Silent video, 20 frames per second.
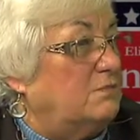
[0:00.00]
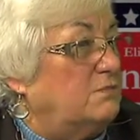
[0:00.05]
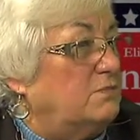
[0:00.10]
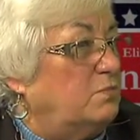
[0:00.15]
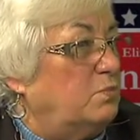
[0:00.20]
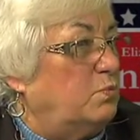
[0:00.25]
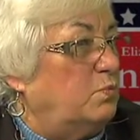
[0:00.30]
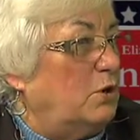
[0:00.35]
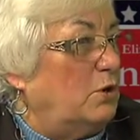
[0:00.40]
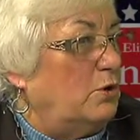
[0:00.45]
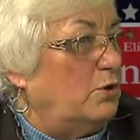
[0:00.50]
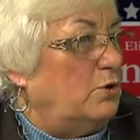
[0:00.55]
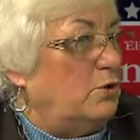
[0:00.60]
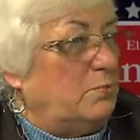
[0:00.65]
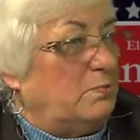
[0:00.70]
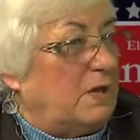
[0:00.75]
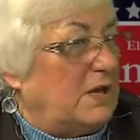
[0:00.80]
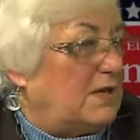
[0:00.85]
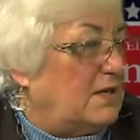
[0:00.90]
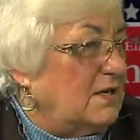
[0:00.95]
Where you're
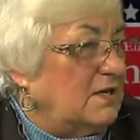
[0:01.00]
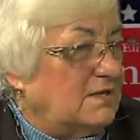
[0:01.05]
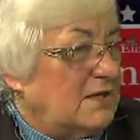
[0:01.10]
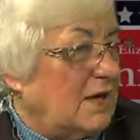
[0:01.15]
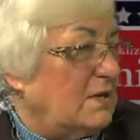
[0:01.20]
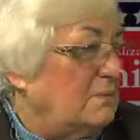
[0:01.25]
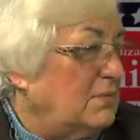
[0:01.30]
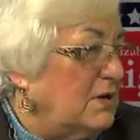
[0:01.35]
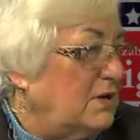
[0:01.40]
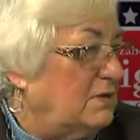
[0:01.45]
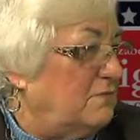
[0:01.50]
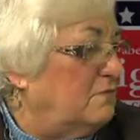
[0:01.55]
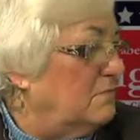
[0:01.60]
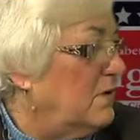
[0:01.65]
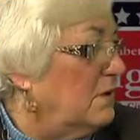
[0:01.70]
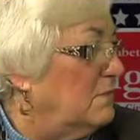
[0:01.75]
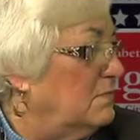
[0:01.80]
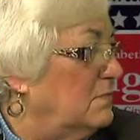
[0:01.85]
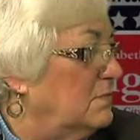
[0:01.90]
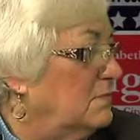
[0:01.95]
making that money
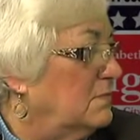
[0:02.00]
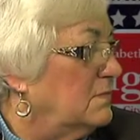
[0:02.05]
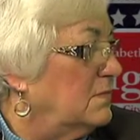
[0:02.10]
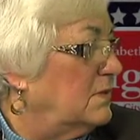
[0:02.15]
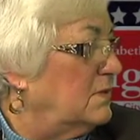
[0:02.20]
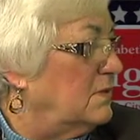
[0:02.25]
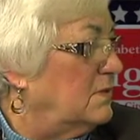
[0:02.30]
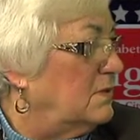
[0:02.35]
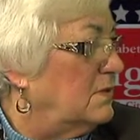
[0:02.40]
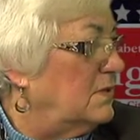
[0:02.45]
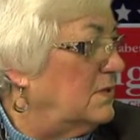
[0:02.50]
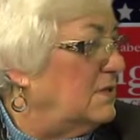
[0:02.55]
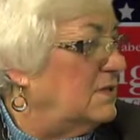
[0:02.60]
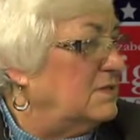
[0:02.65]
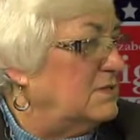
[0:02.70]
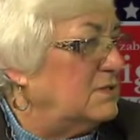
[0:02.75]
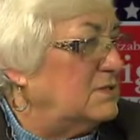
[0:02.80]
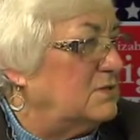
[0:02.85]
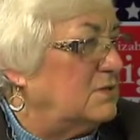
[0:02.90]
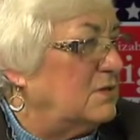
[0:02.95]
from isn't